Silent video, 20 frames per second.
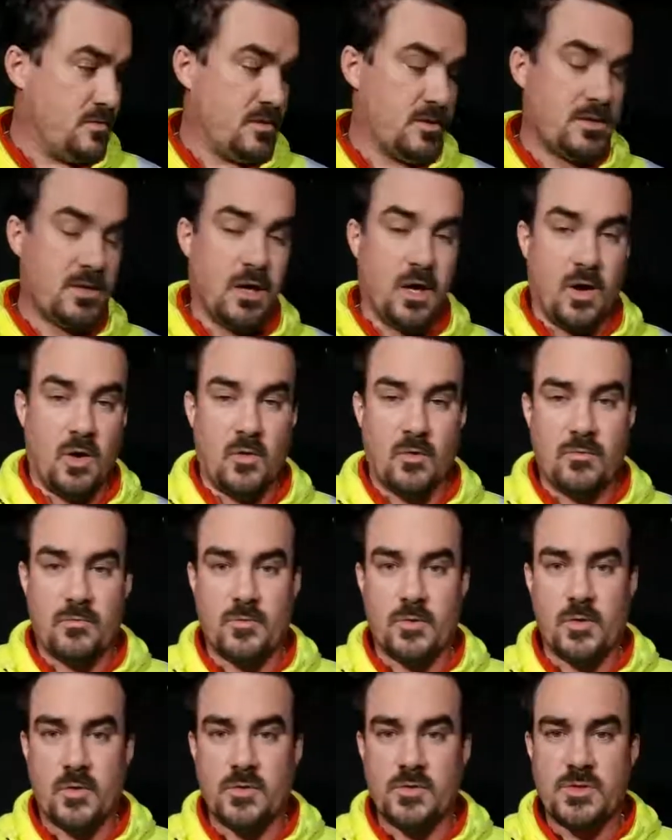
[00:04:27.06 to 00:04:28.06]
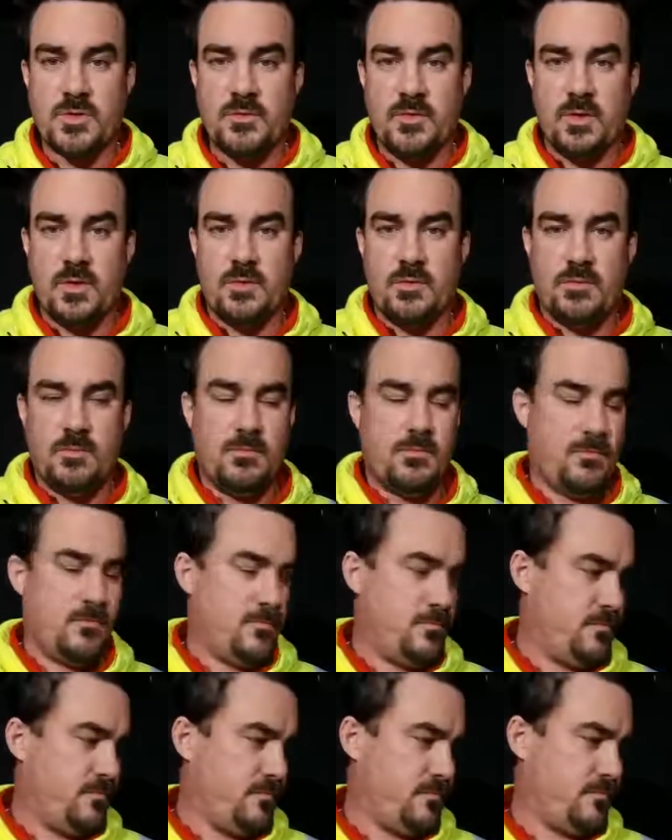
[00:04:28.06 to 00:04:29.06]
So, for those of you
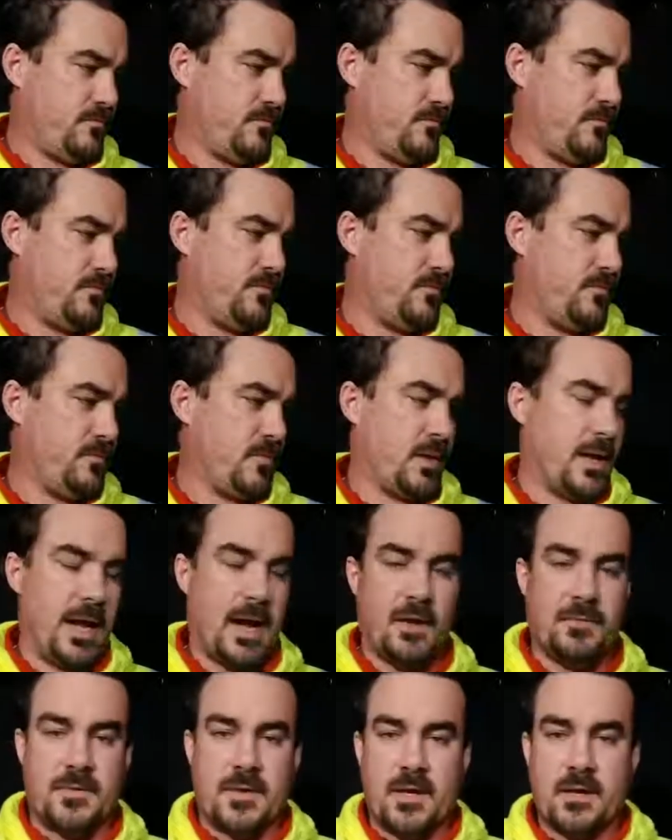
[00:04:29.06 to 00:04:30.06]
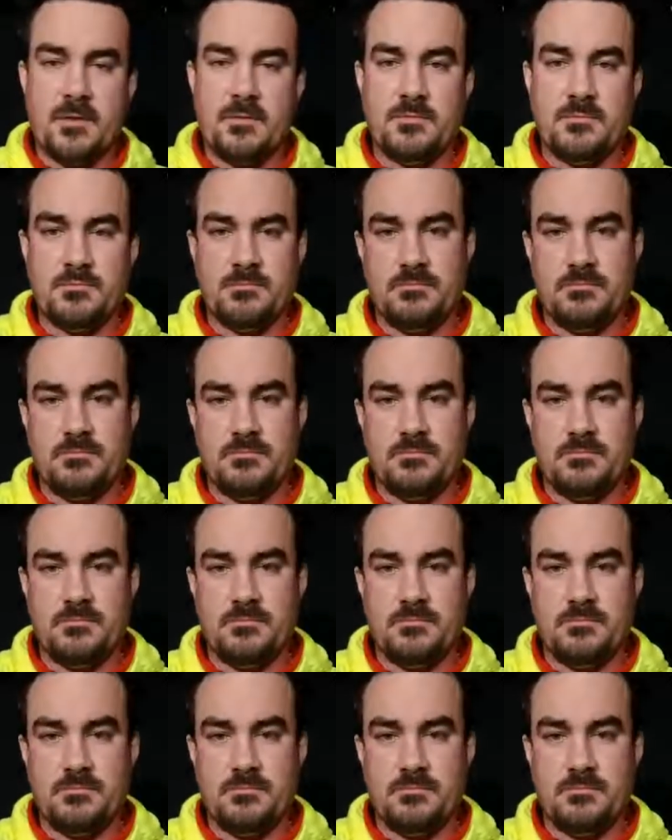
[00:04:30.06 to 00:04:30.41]
out there,